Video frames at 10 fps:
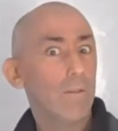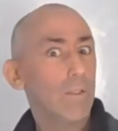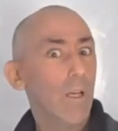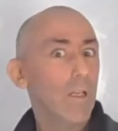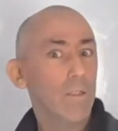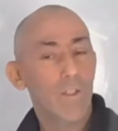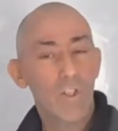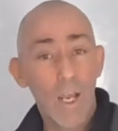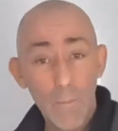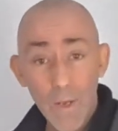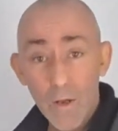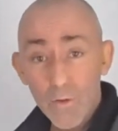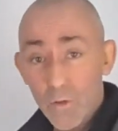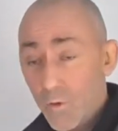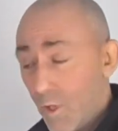fantastic. Chat about,
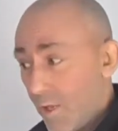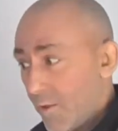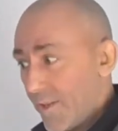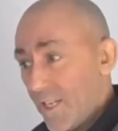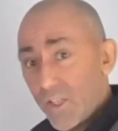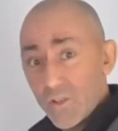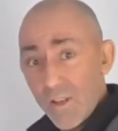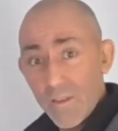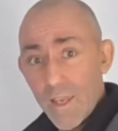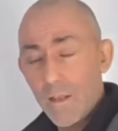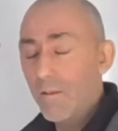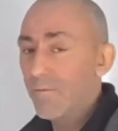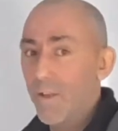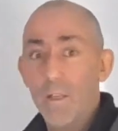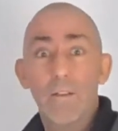the history thing,
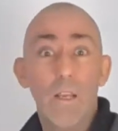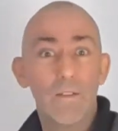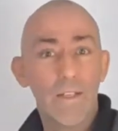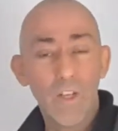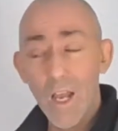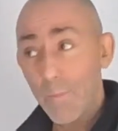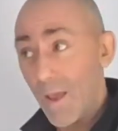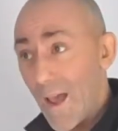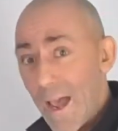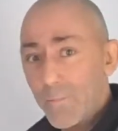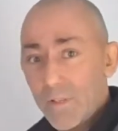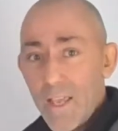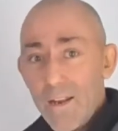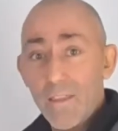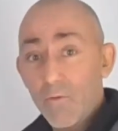fantastic. Chat about
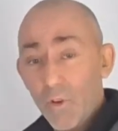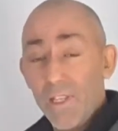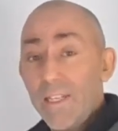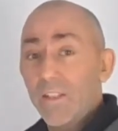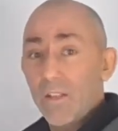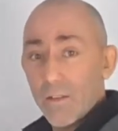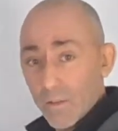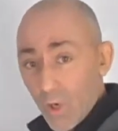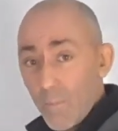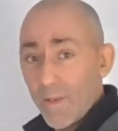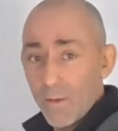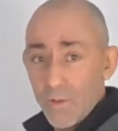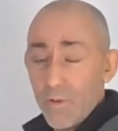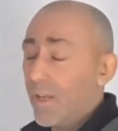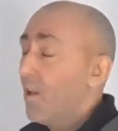absolutely anything related to the topic that we're
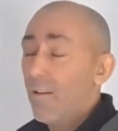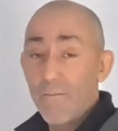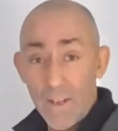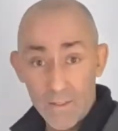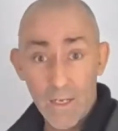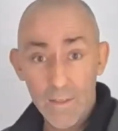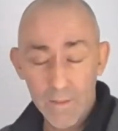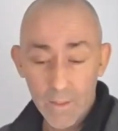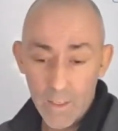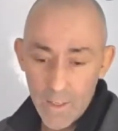doing, fantastic.